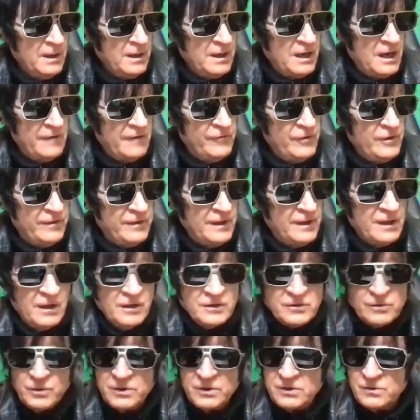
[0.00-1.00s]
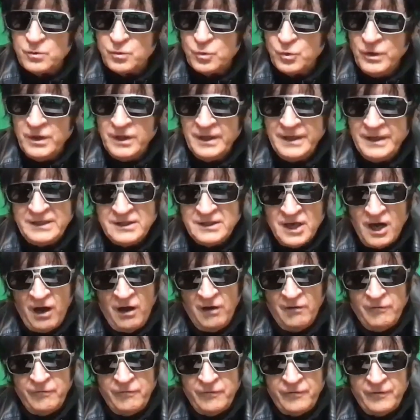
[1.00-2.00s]
Everything else was really
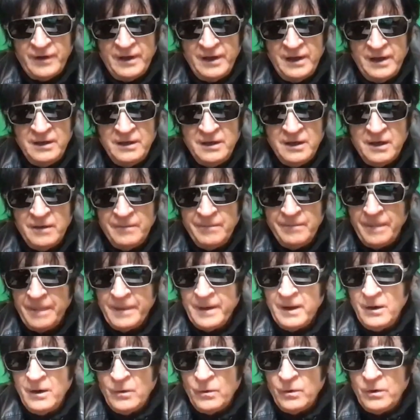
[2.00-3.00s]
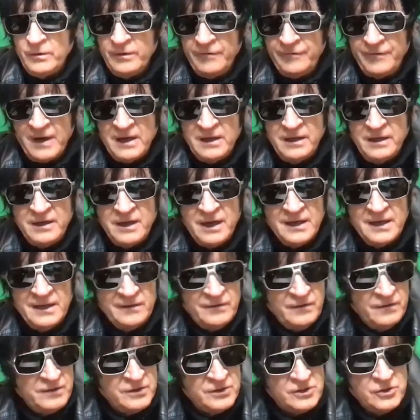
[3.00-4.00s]
tough. And when we finally got
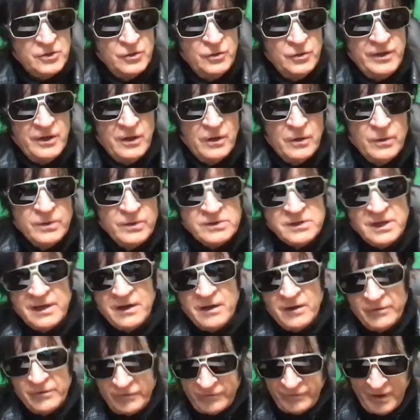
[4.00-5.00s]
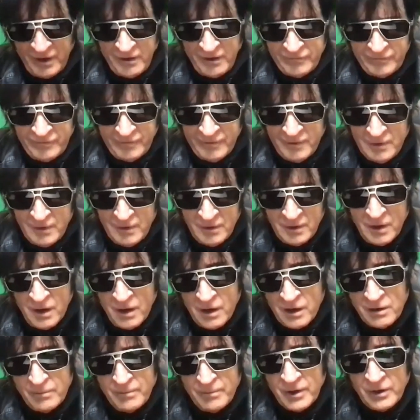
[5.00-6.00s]
into the studio, it was like our safe
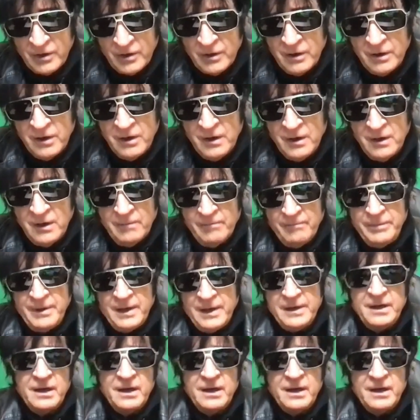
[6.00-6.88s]
harbor. But